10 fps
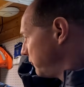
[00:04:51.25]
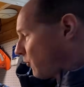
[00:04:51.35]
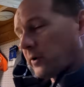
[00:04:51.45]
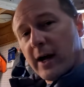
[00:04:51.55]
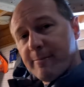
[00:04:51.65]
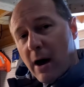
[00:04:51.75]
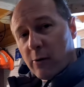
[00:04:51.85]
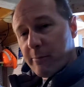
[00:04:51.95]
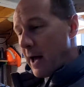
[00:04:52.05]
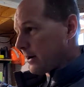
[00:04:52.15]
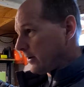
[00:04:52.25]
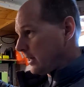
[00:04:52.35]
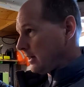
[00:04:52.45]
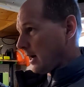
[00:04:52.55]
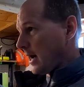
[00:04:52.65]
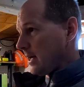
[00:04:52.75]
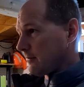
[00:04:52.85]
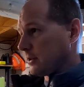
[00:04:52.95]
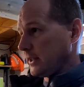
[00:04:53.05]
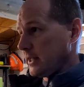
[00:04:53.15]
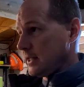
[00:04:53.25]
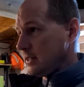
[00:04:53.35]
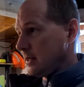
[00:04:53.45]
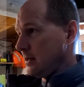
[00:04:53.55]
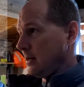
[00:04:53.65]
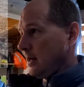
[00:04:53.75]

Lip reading: 4 amp hour battery, I have cleaned